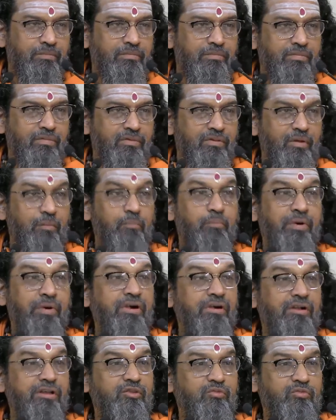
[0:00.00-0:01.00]
Some
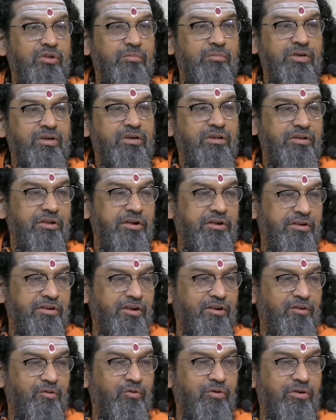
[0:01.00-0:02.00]
Pandit will be
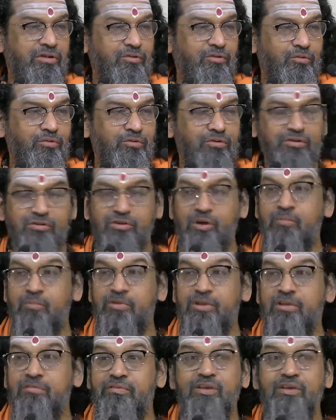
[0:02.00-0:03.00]
created who is
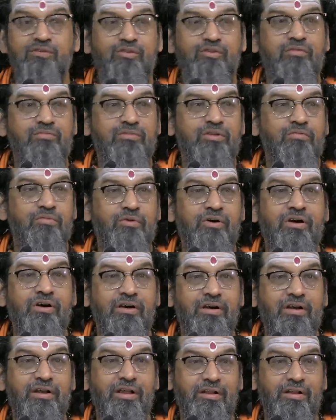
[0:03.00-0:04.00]
oblivious of the
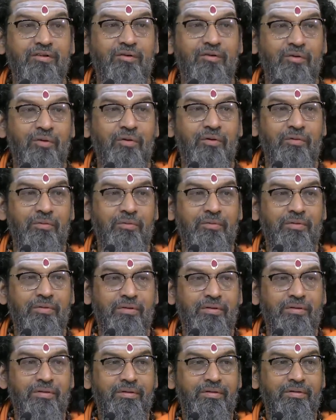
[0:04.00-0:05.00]
world and
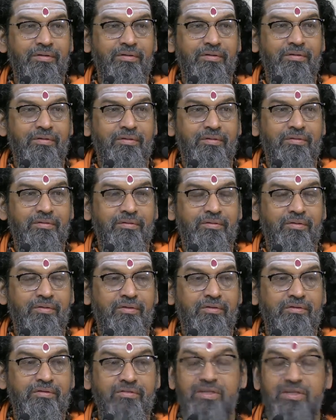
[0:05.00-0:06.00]

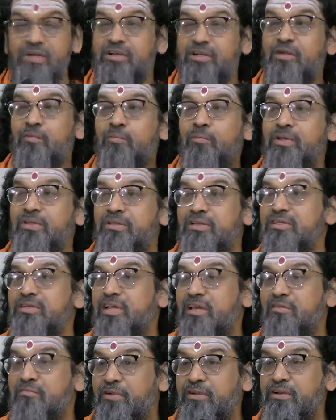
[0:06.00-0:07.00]
Certain places
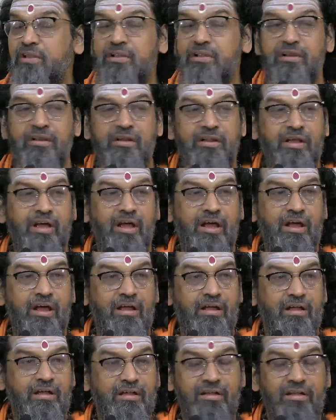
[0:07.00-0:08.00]
I went in India,
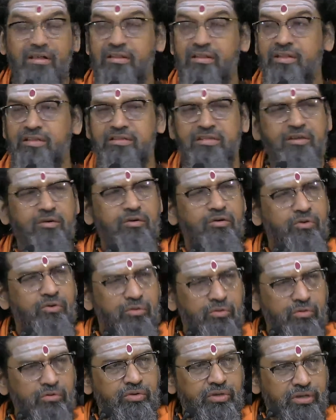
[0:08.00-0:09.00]
they say, oh, you
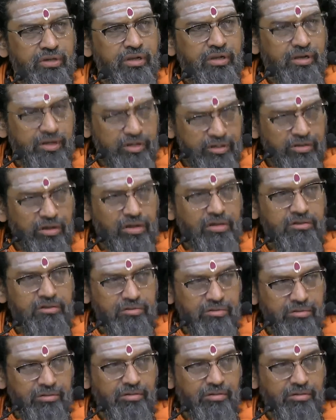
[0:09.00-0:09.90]
know English also.